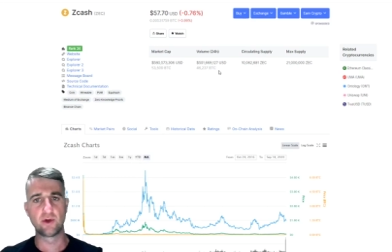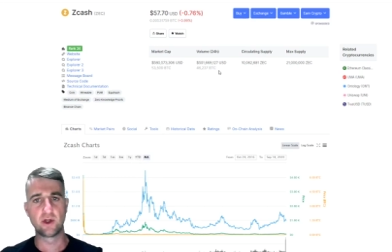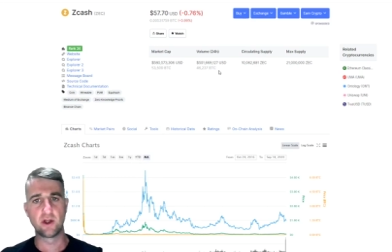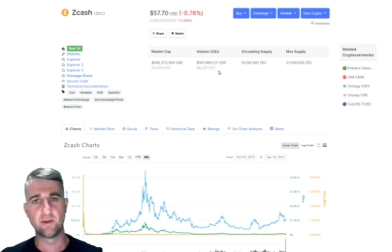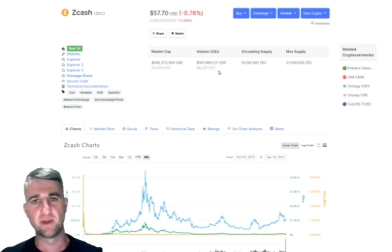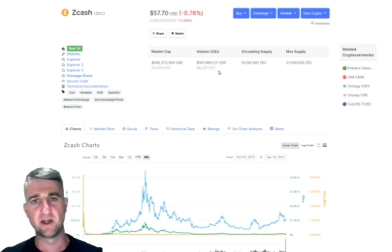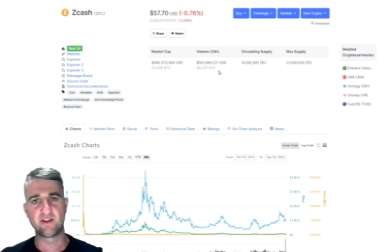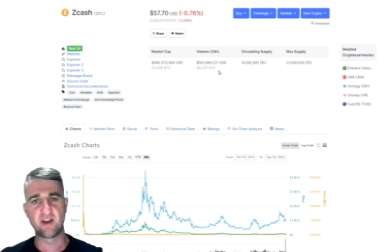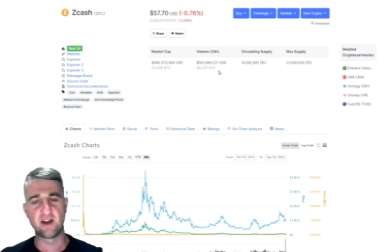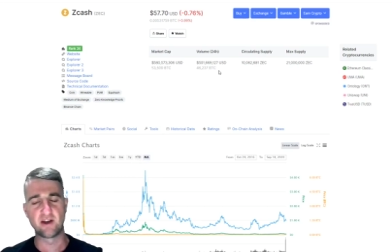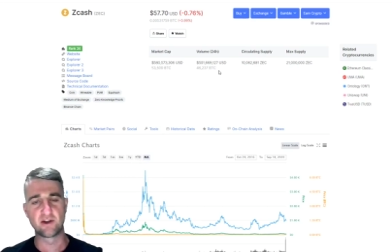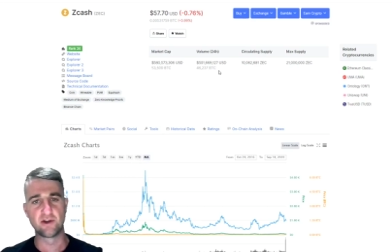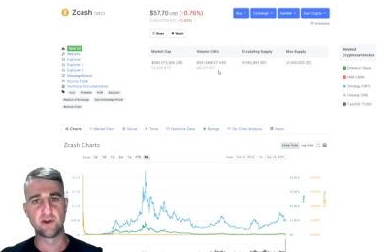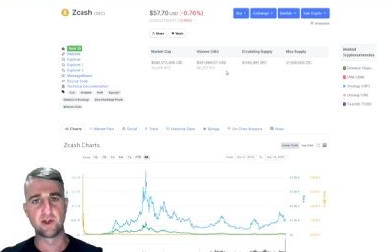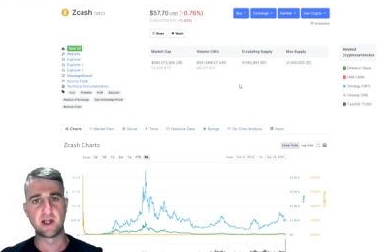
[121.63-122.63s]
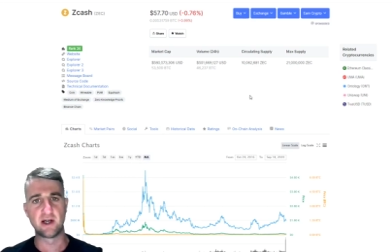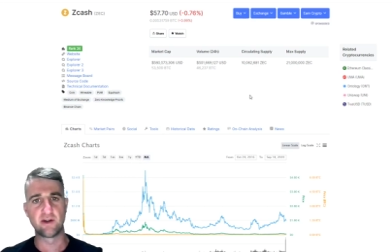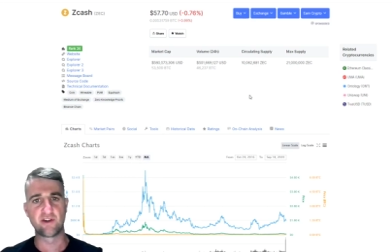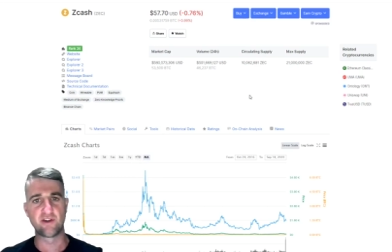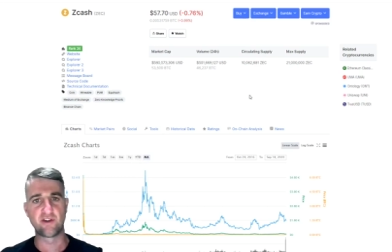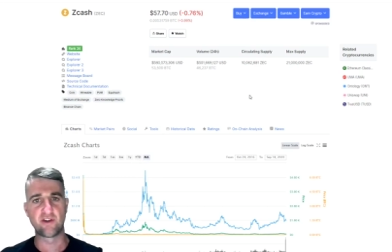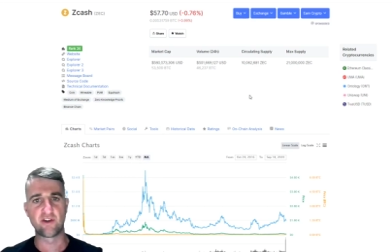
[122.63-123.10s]
a little bit of technical
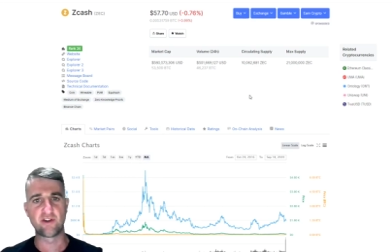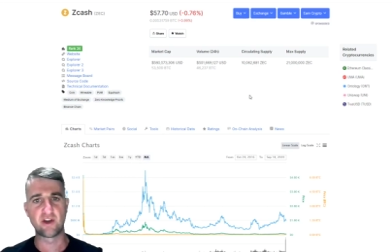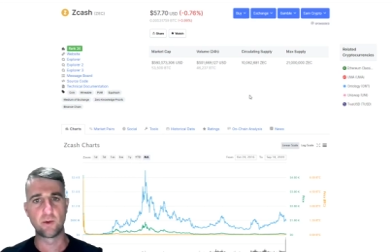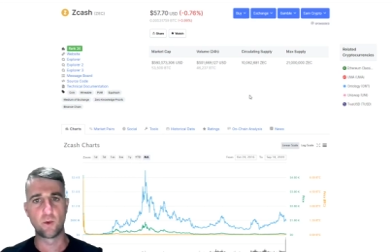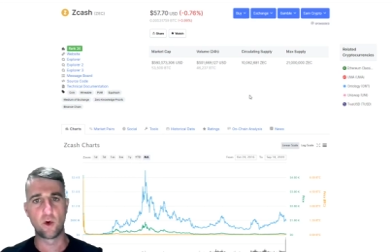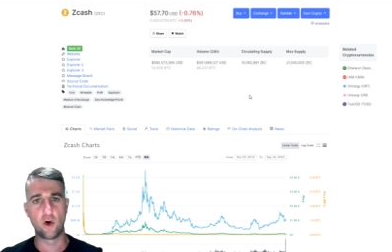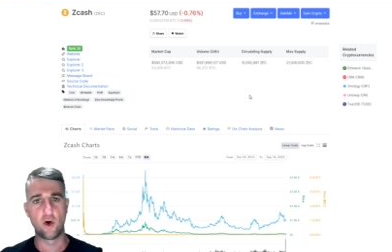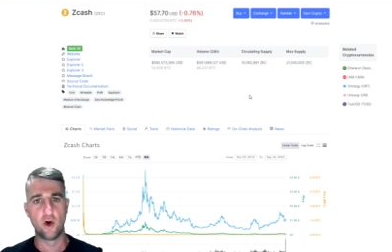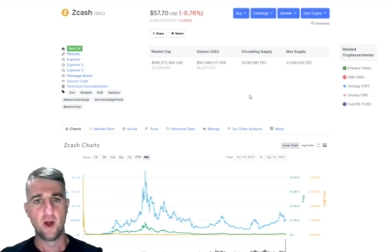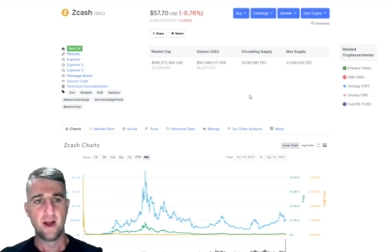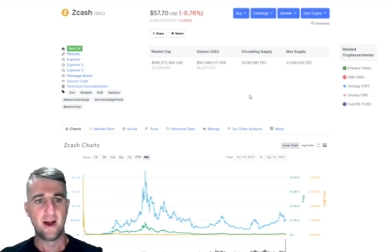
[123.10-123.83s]
analysis to see what